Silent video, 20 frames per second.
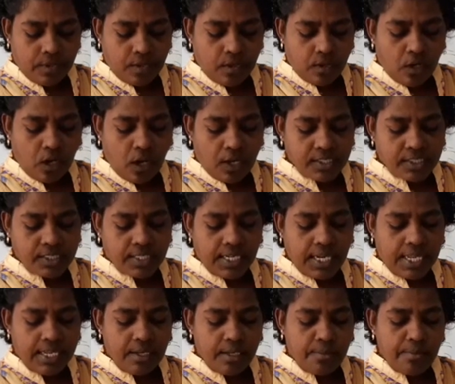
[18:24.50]
last
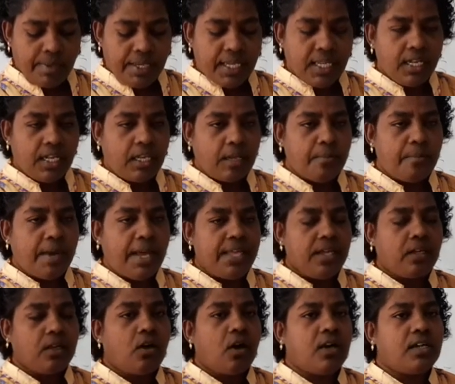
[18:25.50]
line beginning
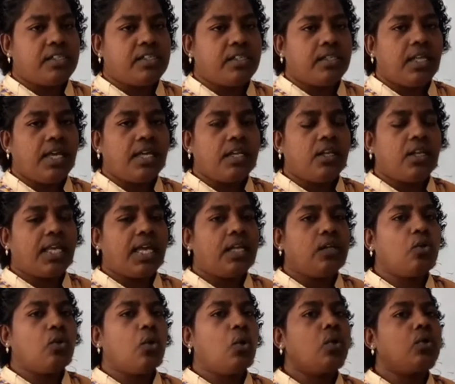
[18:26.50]
by carts. There you
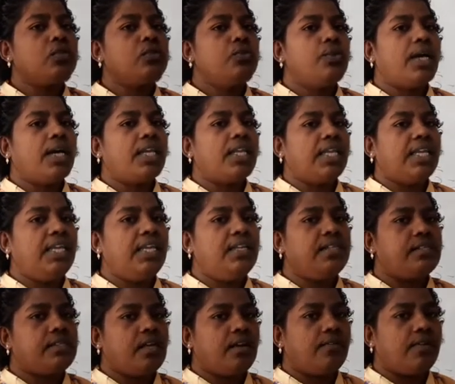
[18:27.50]
can close your
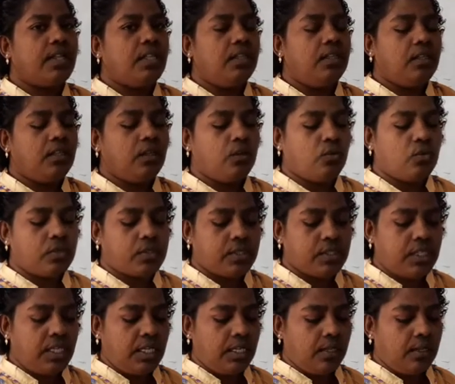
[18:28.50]
E7th
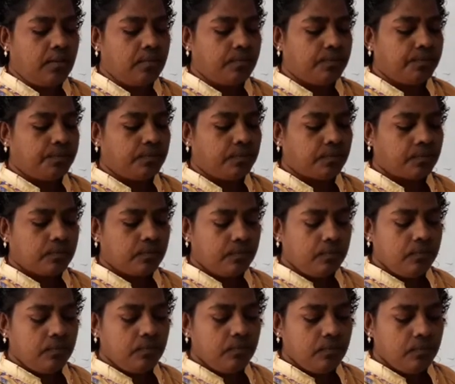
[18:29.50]
question.
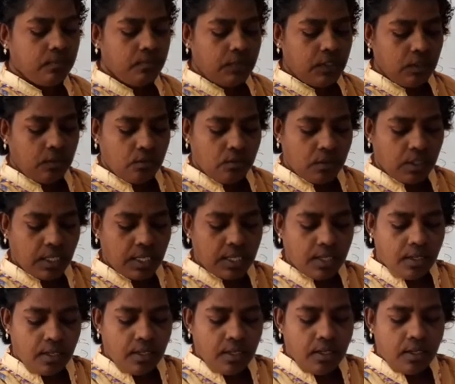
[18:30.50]

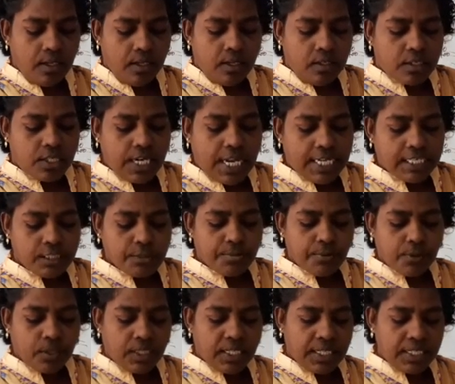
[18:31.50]
Okay,
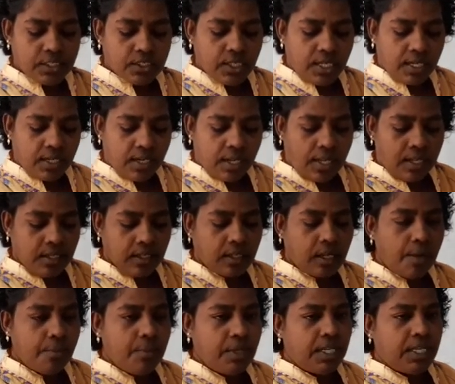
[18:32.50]
transportation and
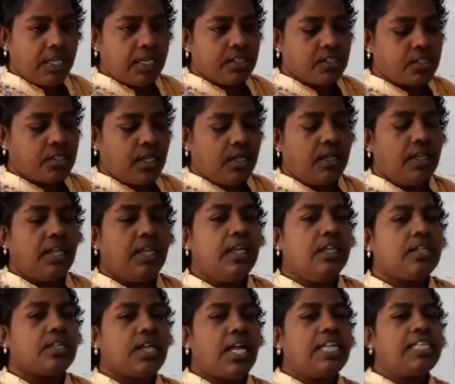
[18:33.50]
communication.
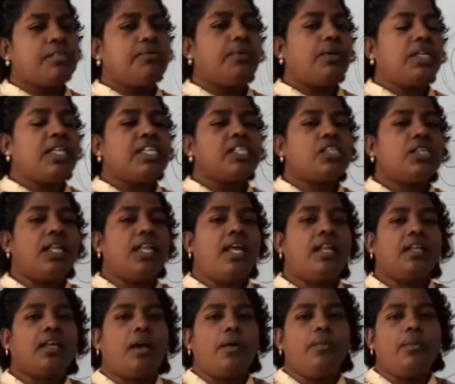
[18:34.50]
In transportation
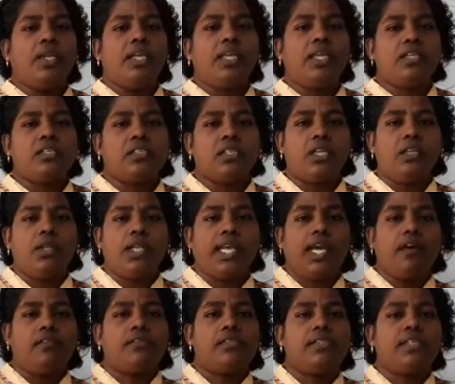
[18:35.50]
and communication, you
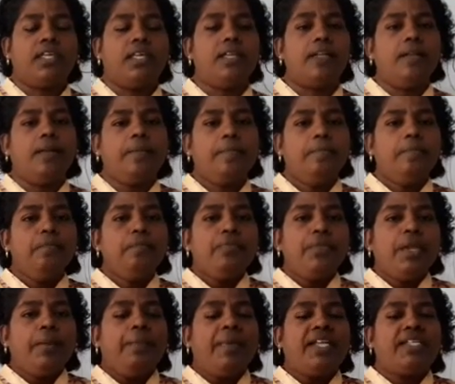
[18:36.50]
have seen
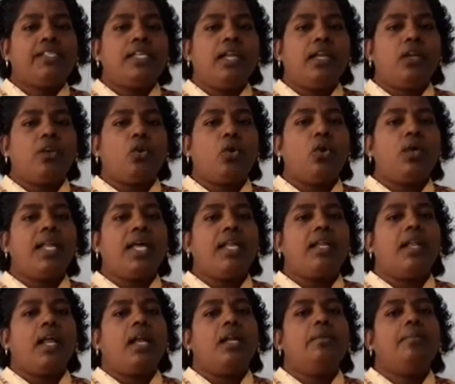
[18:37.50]
metal road
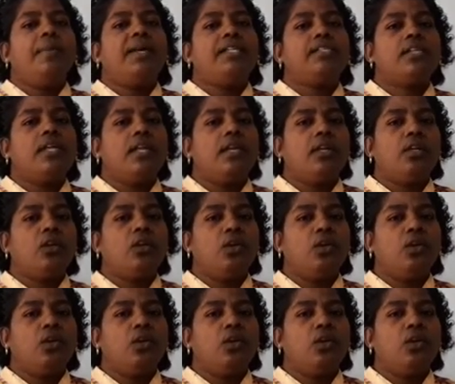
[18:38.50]
and unmetal